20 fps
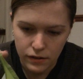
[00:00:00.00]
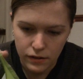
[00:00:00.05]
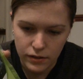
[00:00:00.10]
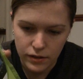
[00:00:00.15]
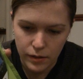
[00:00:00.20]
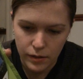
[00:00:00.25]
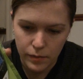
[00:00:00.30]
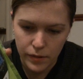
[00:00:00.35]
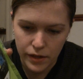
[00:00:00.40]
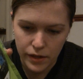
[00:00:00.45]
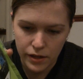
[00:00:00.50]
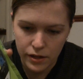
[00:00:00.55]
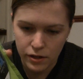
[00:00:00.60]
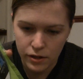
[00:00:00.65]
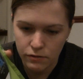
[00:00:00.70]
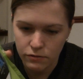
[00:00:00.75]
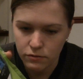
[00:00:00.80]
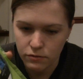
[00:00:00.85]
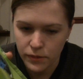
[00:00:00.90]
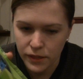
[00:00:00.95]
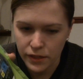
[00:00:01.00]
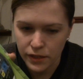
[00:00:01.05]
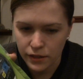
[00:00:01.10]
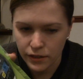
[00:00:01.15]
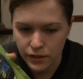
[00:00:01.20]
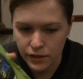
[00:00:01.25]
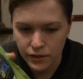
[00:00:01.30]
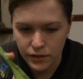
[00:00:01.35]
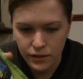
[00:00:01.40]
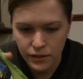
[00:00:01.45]
Or is that my code for my
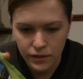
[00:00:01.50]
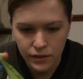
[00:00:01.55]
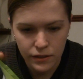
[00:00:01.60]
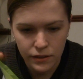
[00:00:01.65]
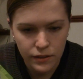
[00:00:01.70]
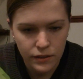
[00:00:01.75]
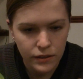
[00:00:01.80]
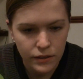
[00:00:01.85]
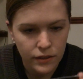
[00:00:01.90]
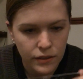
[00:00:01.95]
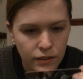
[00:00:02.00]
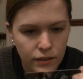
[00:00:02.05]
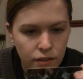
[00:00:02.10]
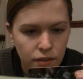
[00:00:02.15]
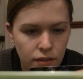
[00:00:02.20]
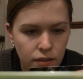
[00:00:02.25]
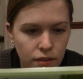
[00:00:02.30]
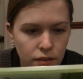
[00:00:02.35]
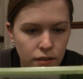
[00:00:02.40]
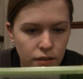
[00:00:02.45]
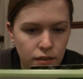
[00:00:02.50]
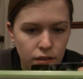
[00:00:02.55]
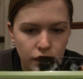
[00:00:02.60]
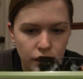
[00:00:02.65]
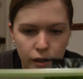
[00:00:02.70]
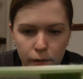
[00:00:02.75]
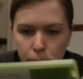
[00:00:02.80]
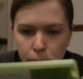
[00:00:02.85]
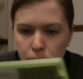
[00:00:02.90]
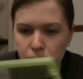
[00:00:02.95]
guide?
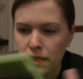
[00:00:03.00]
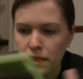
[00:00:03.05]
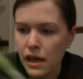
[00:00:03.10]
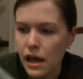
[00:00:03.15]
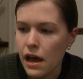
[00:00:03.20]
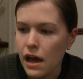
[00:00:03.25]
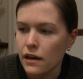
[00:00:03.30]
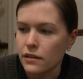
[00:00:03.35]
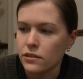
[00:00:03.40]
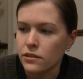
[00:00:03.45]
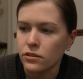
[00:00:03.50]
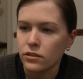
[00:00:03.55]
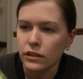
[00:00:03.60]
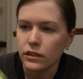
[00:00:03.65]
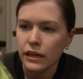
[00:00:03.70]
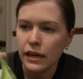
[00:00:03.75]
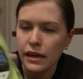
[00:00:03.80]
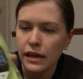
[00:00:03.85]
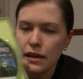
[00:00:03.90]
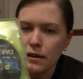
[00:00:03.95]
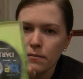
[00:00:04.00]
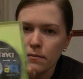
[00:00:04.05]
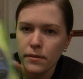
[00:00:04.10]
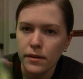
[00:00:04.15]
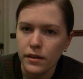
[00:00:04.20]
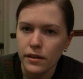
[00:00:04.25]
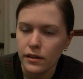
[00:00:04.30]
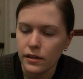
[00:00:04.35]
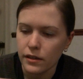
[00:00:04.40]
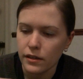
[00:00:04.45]
Yeah. So you've got the
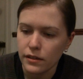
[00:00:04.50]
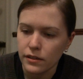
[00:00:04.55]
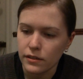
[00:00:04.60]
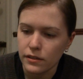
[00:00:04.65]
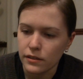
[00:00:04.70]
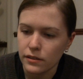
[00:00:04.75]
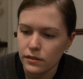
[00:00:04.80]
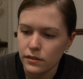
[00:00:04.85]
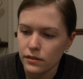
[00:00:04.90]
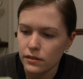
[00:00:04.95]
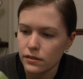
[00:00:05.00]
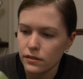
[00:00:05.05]
game and